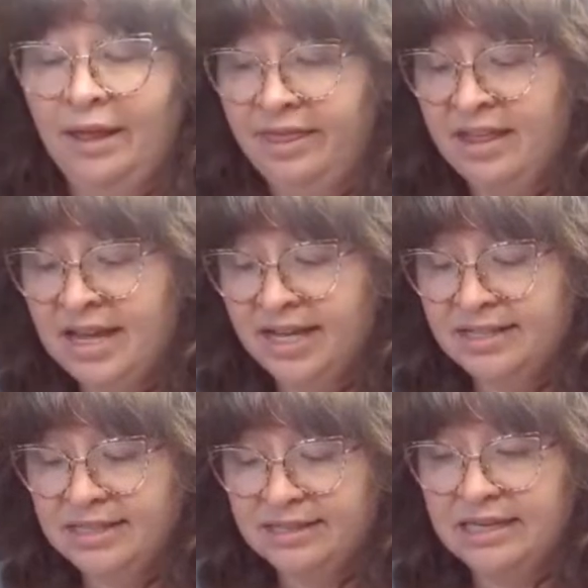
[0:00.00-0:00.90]

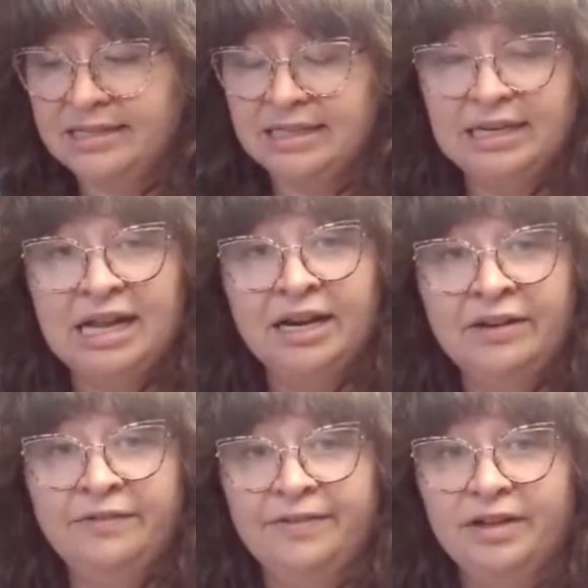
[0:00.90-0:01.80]
this, is because it kind
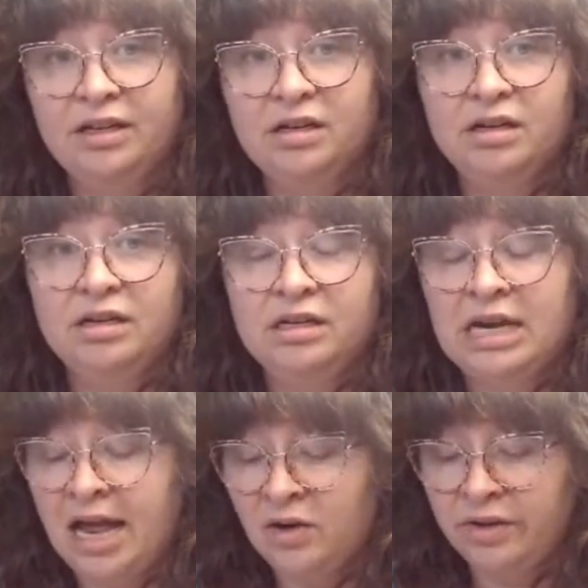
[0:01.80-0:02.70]
of,
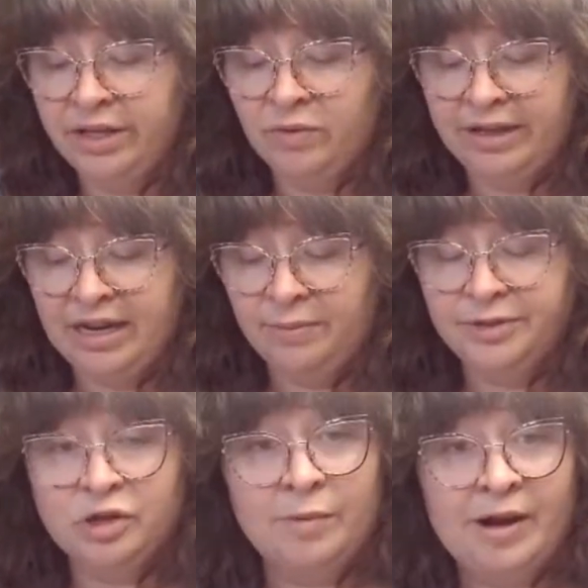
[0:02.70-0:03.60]
not only will it help
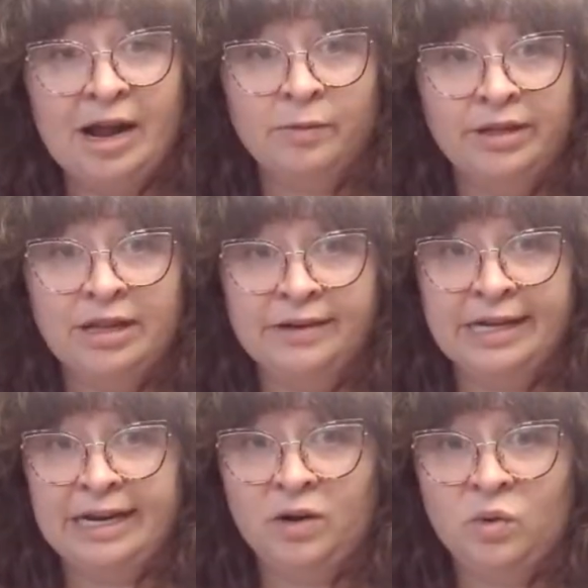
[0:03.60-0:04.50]
scrape it out without
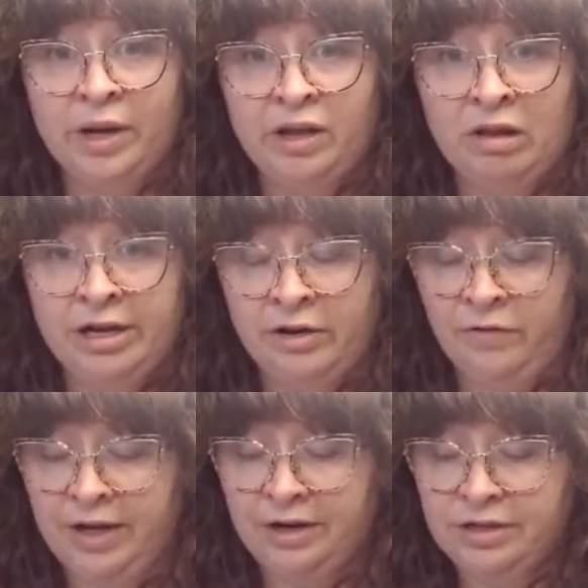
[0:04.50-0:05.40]
getting oil on your
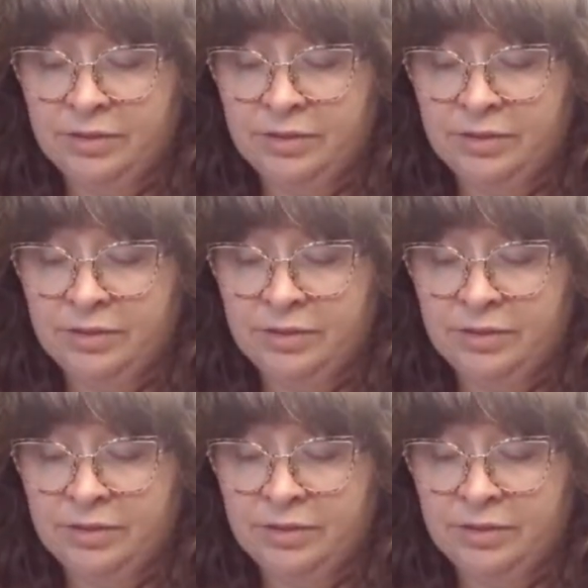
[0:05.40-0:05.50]
fingers,